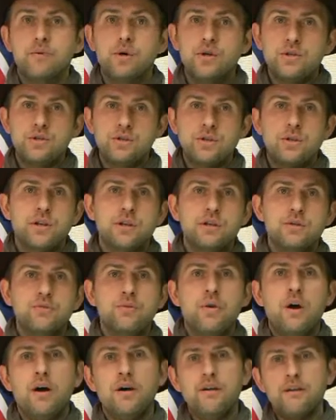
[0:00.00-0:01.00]
what you're gonna
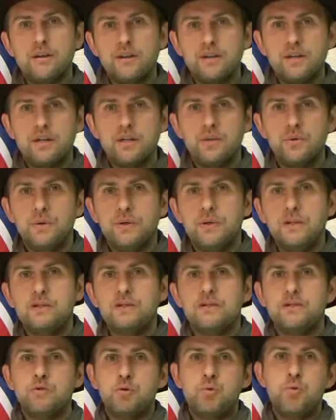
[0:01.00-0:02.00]
do, how you're gonna do
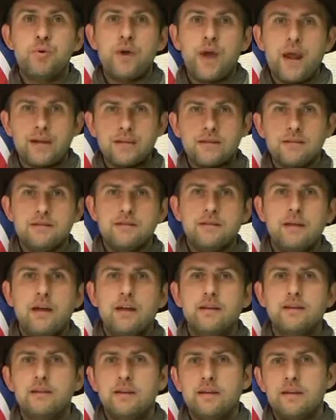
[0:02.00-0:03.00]
it, to practice
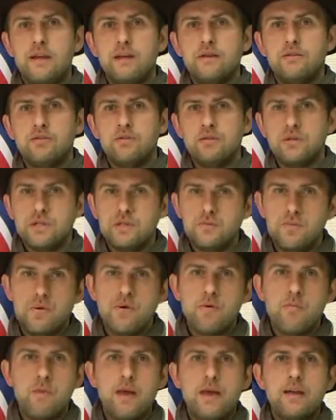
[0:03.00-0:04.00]
that, again, to
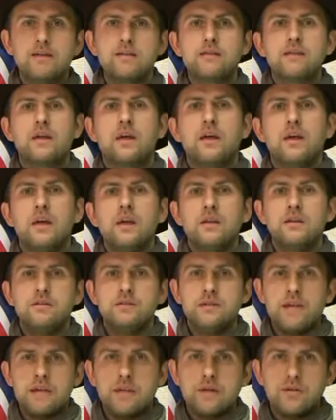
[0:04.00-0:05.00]
experiment, to
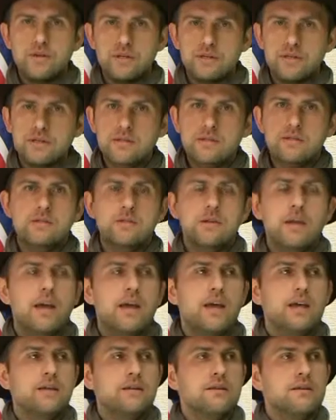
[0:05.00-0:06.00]
take risks,
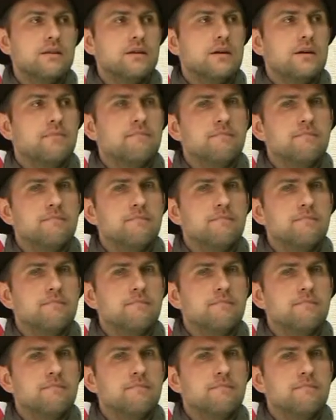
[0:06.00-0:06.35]
and